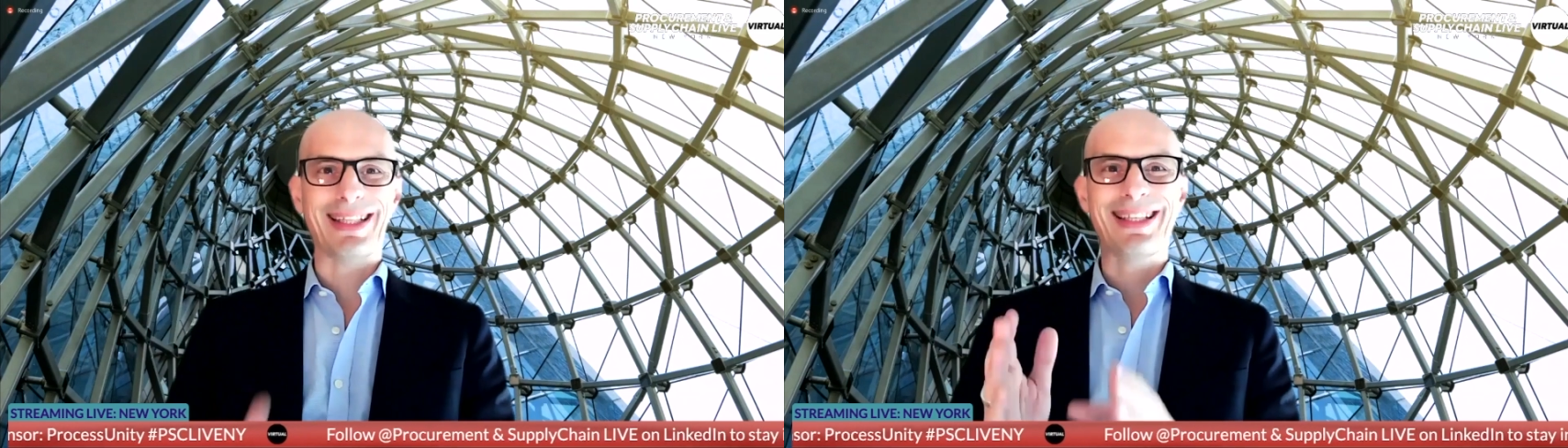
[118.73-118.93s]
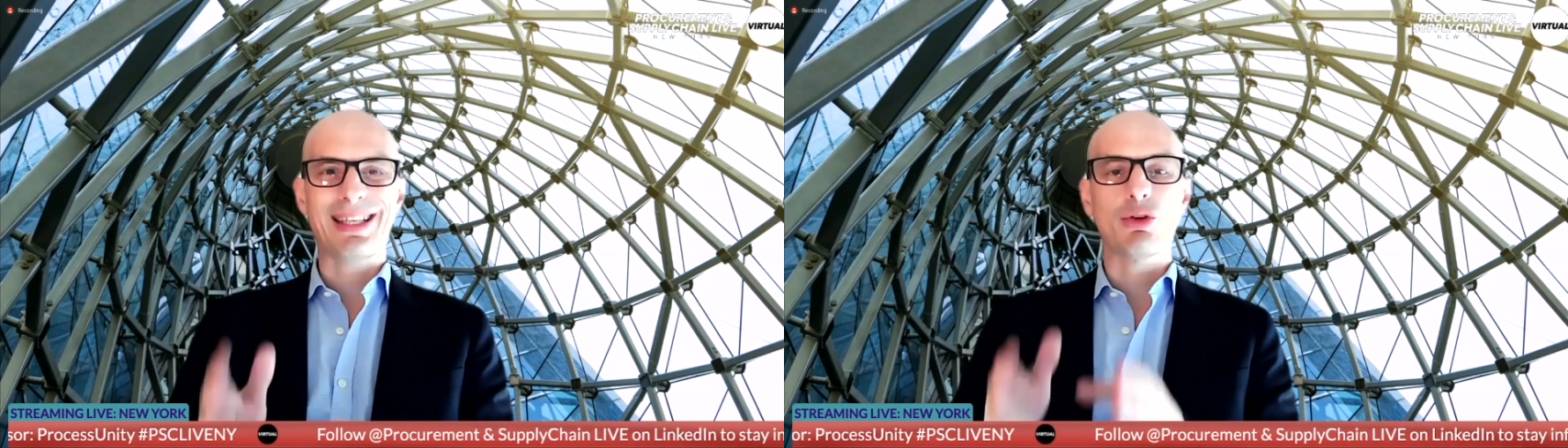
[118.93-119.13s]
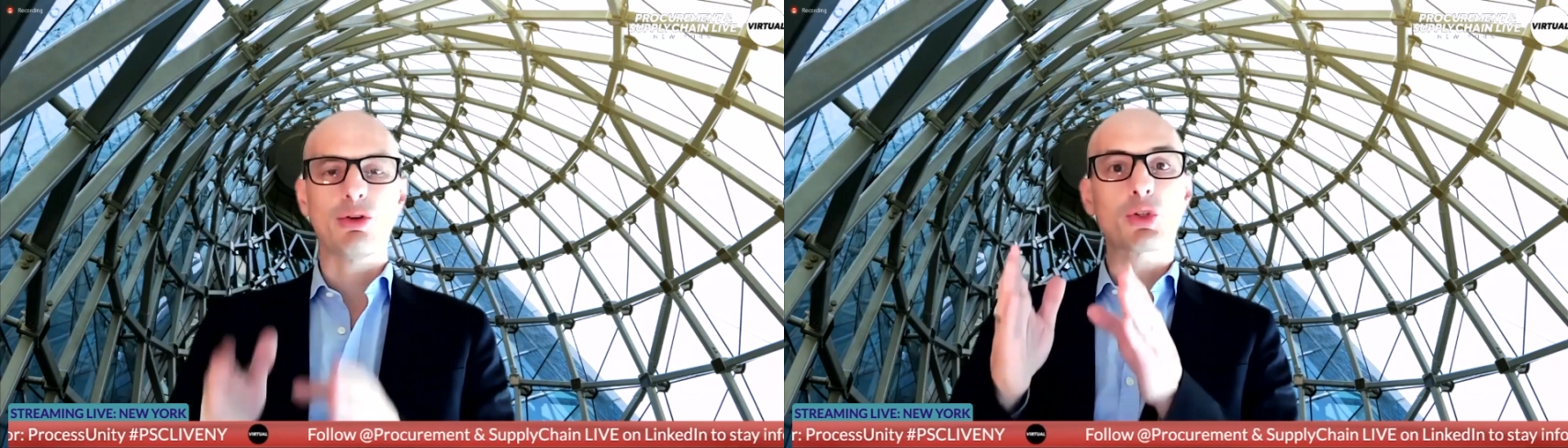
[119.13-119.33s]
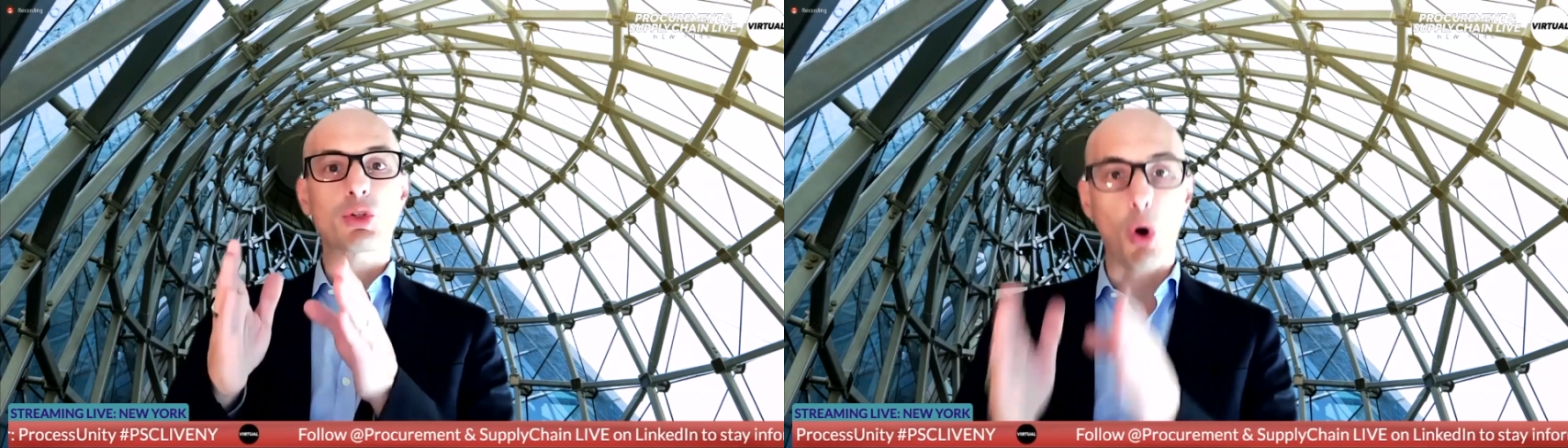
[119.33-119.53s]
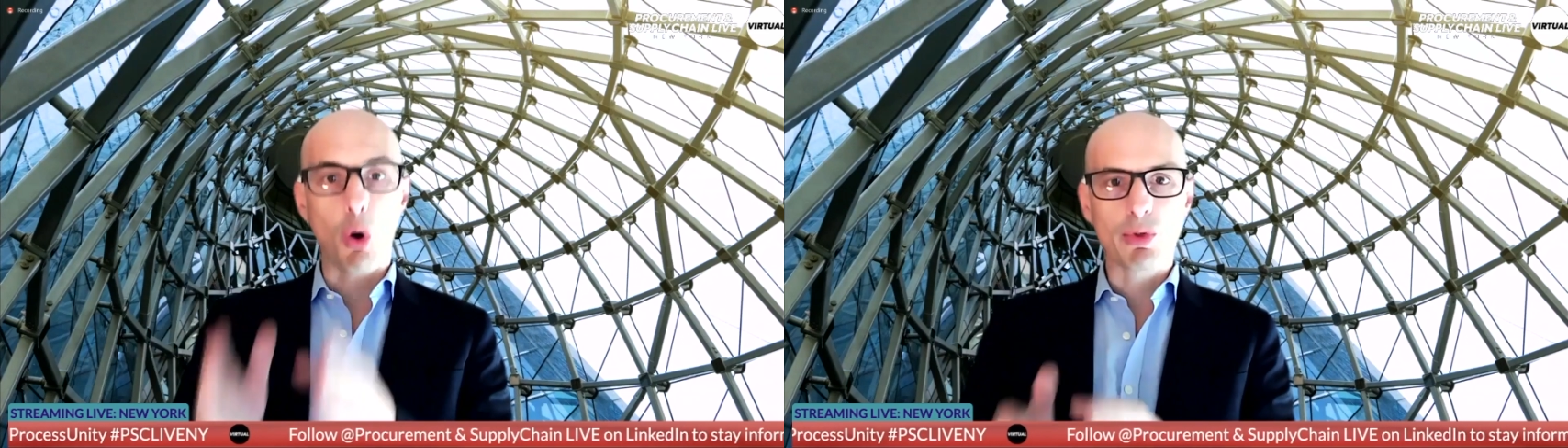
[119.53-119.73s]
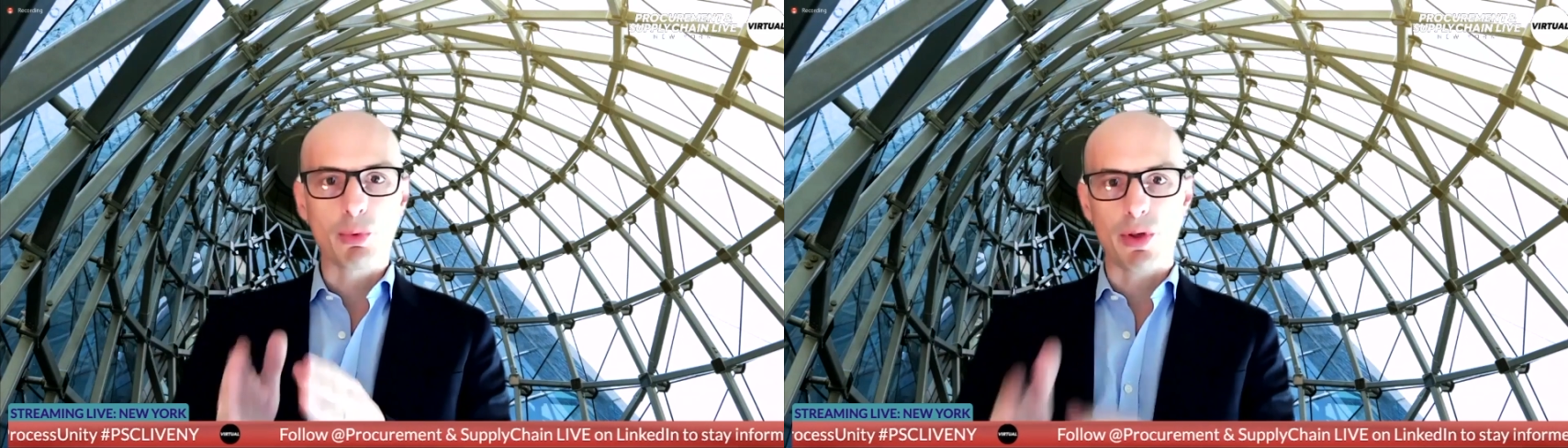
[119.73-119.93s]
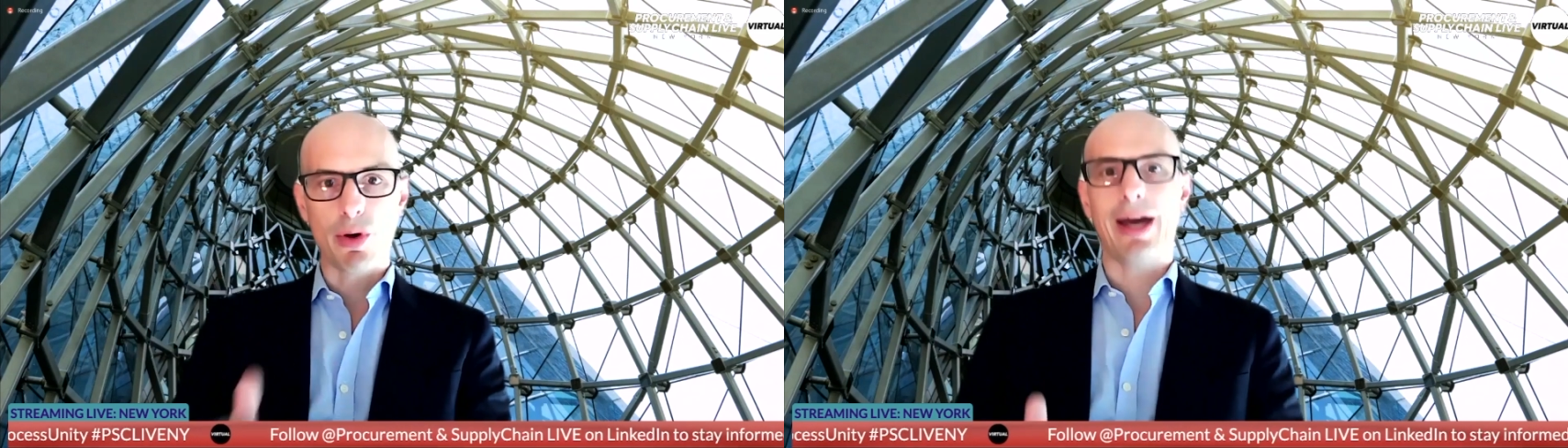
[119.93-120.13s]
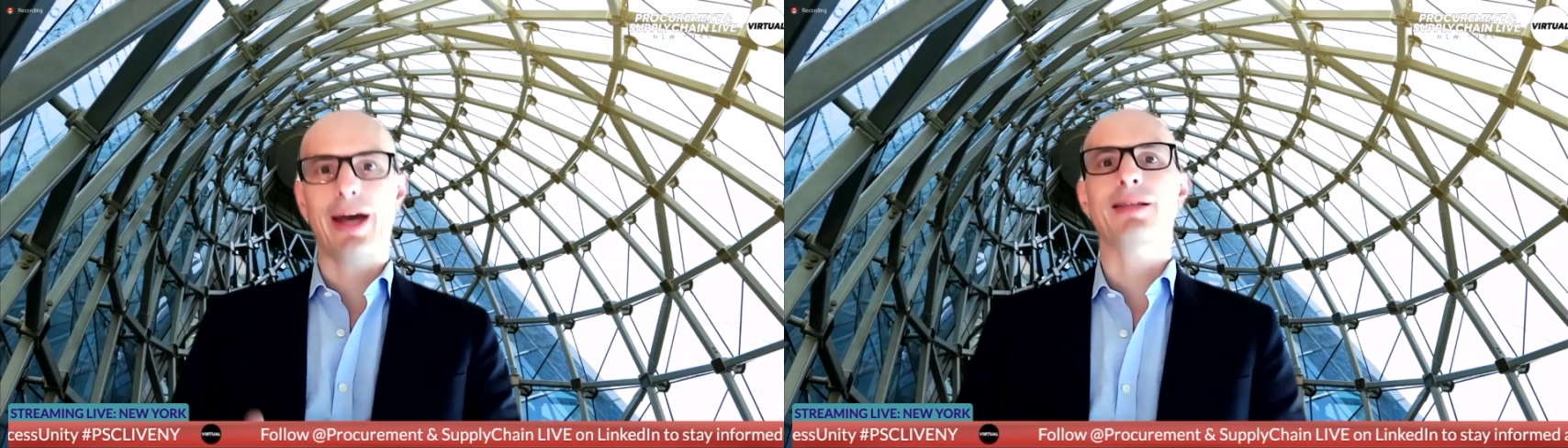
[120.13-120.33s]
then see the storms with the
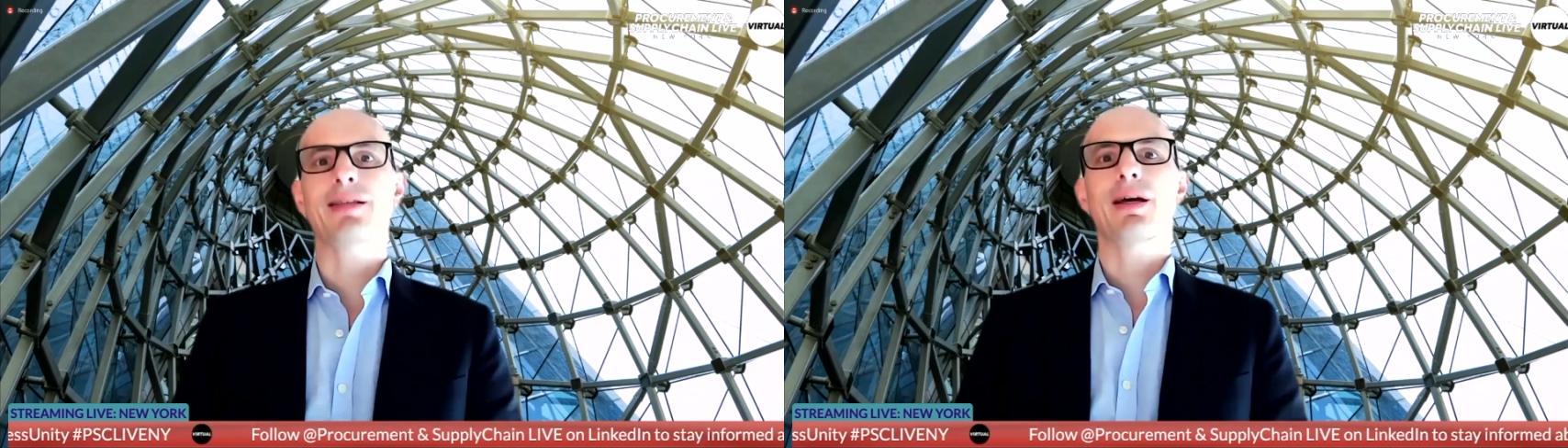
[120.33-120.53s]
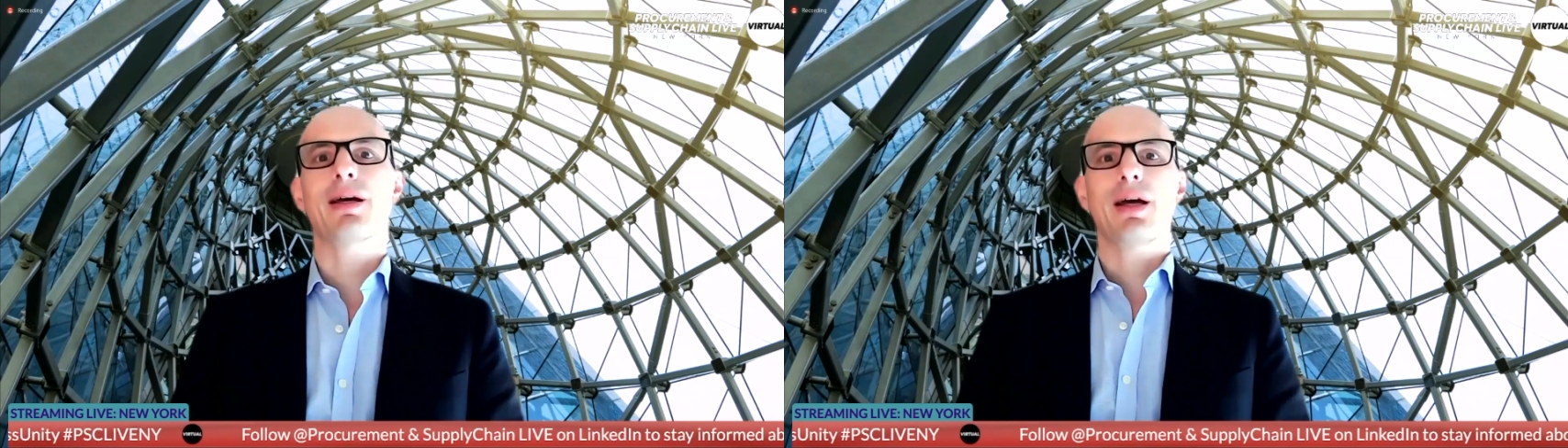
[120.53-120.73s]
S